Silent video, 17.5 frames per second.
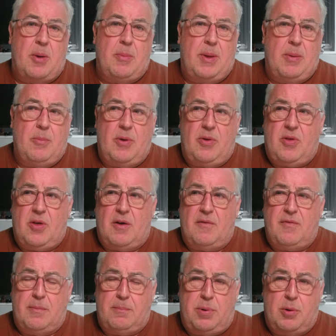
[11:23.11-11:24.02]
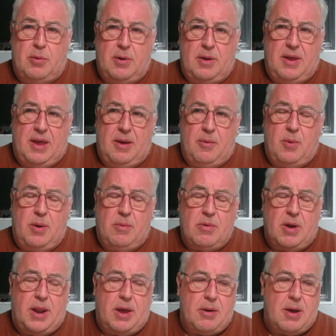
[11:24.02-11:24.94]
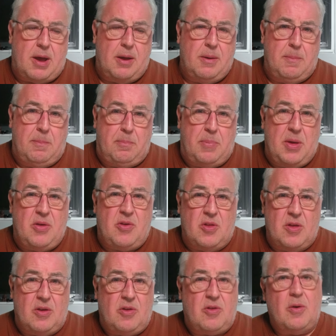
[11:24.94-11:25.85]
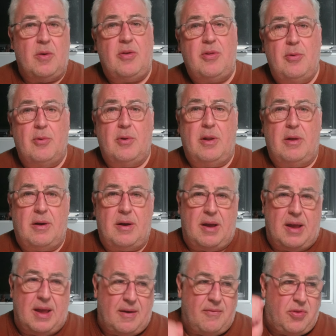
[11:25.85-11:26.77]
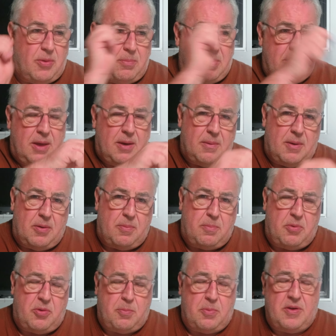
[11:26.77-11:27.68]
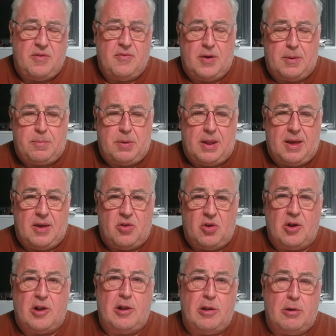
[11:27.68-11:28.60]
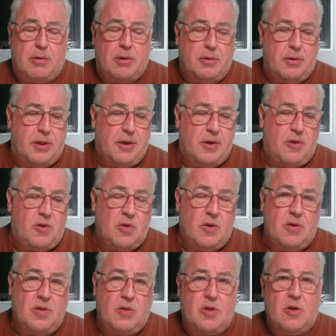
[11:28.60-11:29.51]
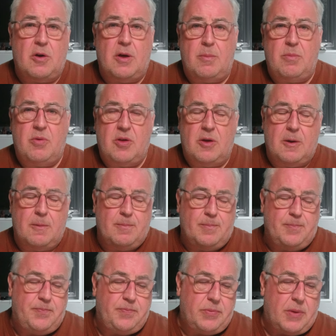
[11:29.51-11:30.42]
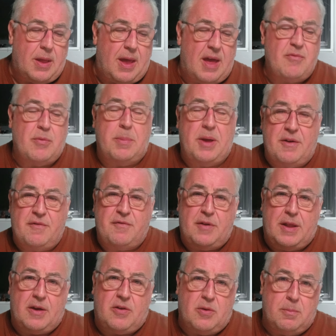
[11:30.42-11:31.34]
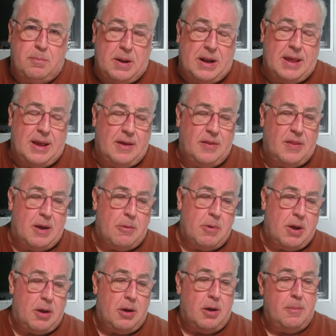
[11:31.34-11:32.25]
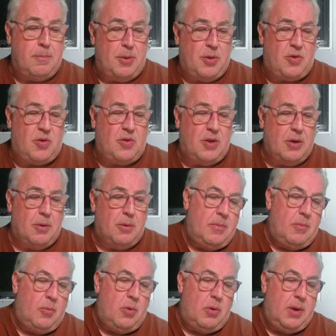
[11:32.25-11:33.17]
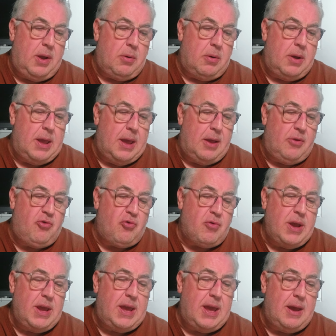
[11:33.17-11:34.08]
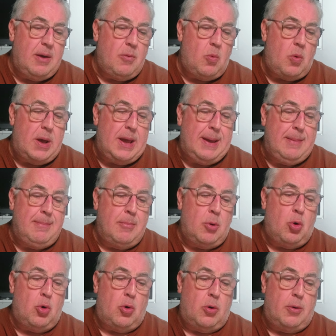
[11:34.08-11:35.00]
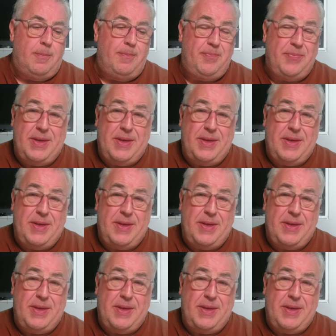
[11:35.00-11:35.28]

I mean, we're self-employed here. We run our own business. So it's not like I have to be at a specific place and clock on at a certain time. So I have a bit of flexibility in that regard. But still, what we got here, drinking way more.